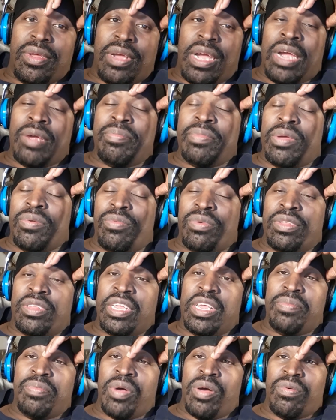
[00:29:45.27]
I remember when
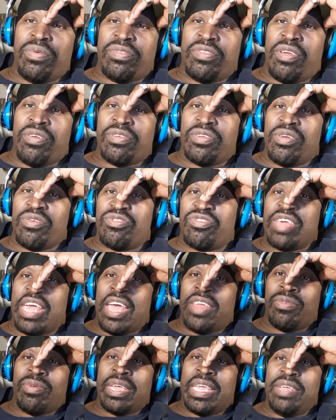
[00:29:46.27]
Debo was on your
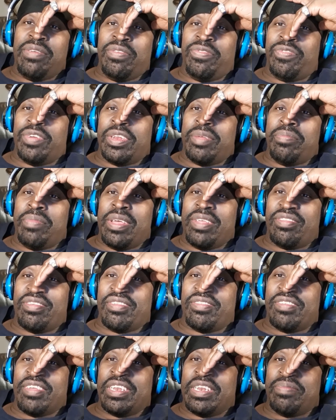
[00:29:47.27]
channel and he was finna mention
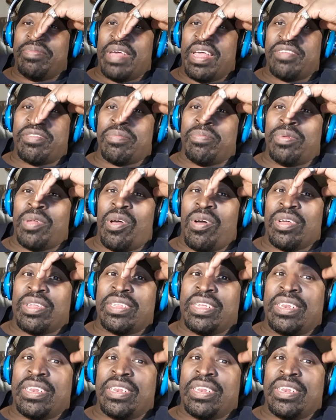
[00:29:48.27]
something about some bloggers.